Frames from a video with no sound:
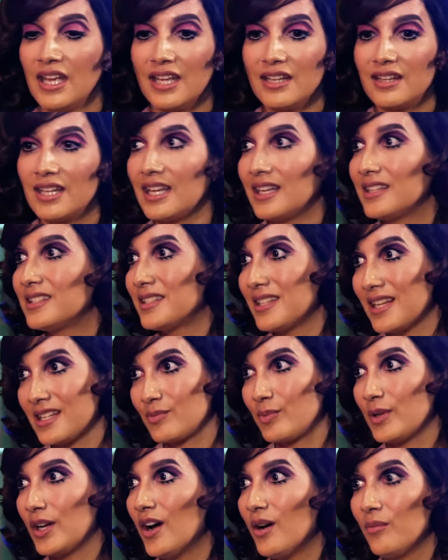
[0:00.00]
The
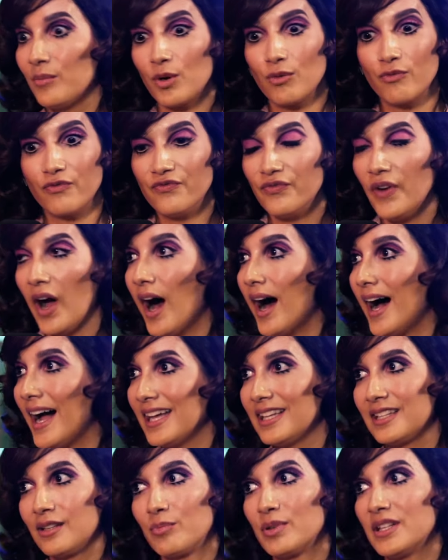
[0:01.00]
internet's become a
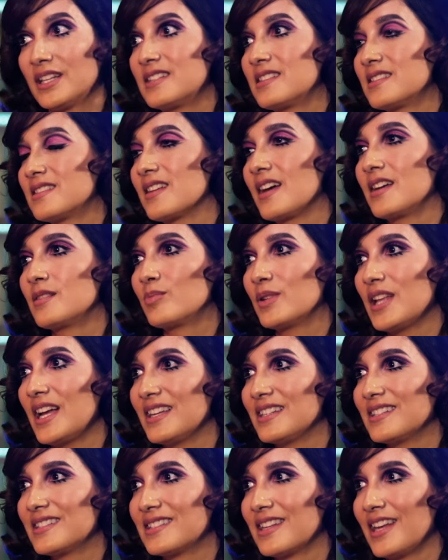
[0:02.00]
highly politicized
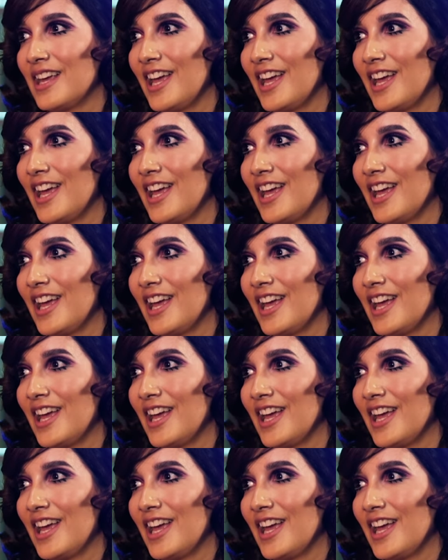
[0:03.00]
place.